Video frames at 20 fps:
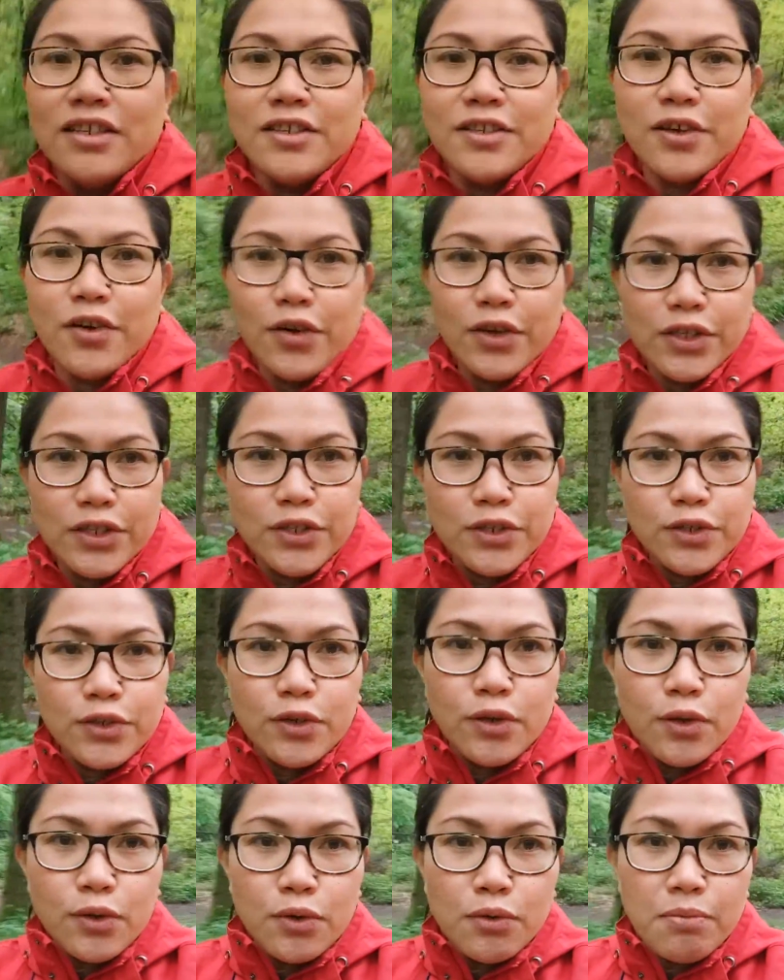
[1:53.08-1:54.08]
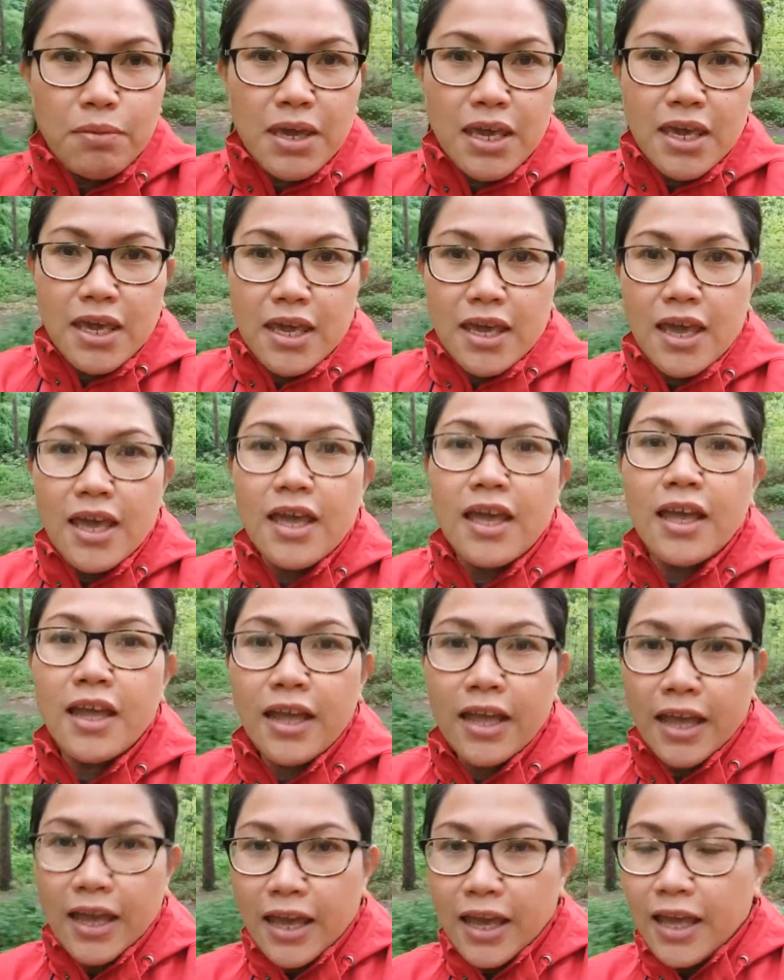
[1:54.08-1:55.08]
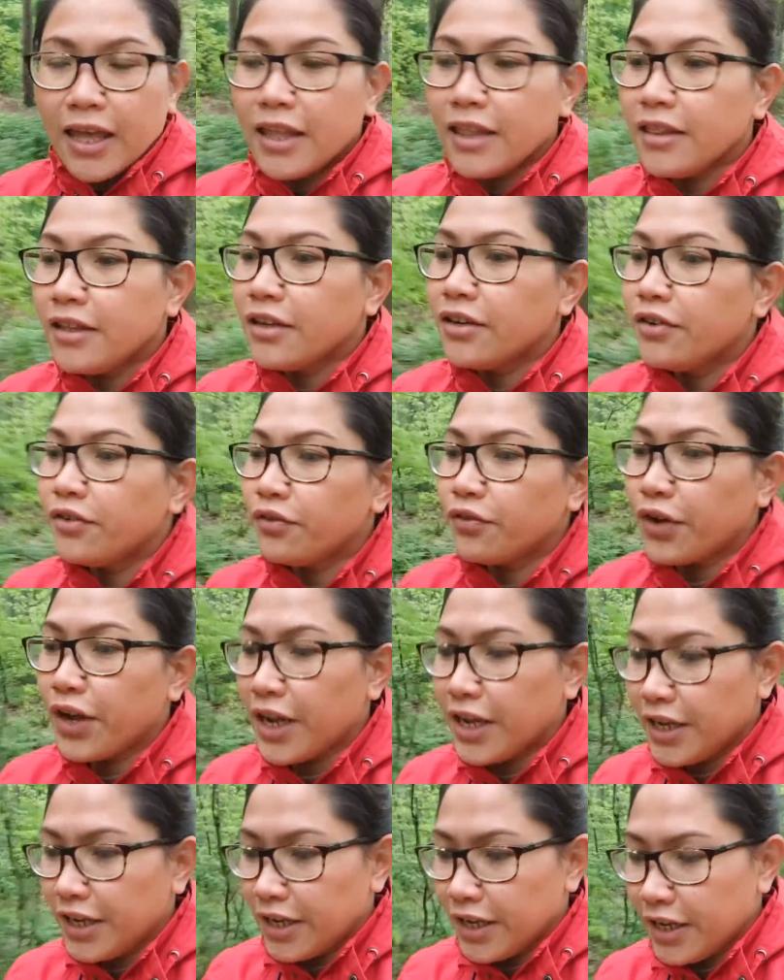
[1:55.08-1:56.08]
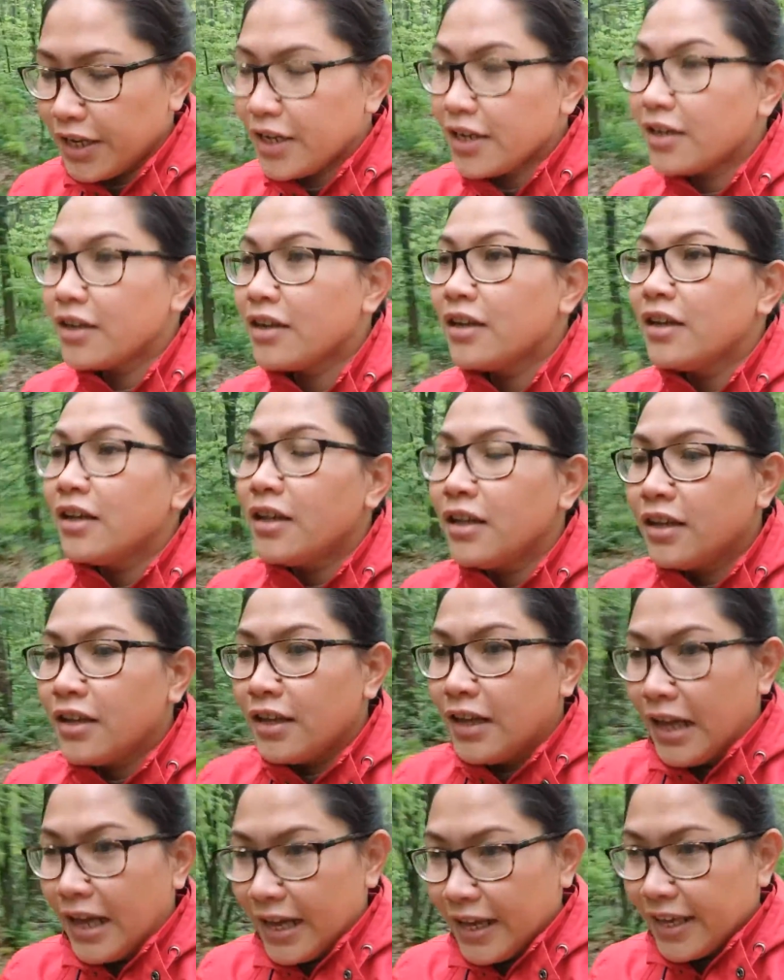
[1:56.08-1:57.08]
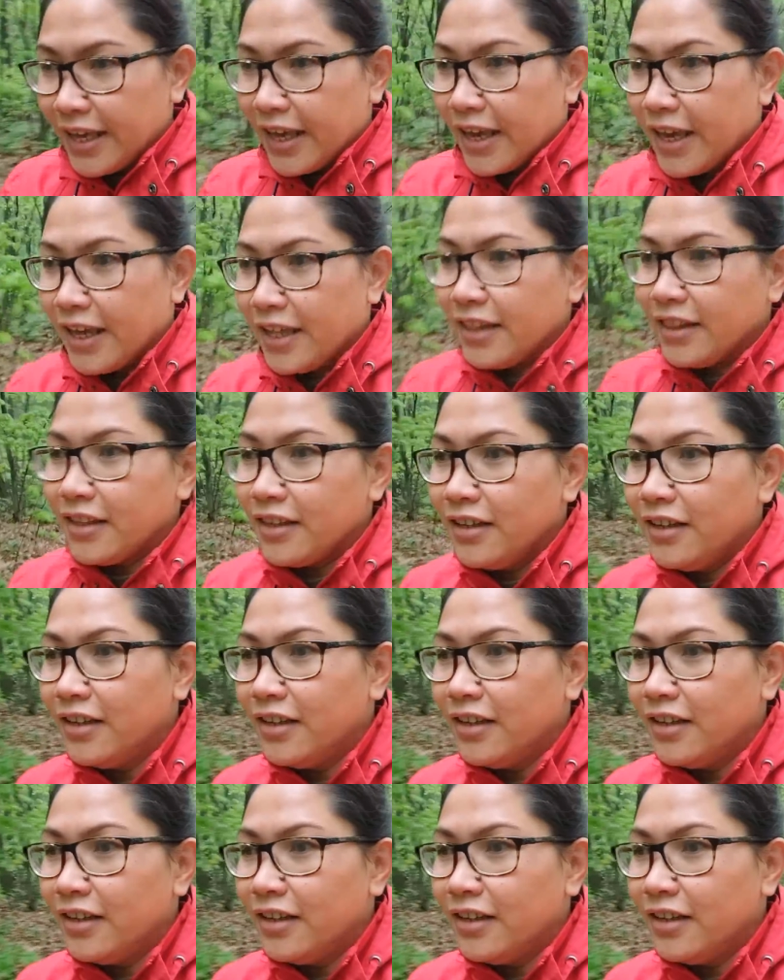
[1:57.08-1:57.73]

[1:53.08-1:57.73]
So it's gloomy and rainy again,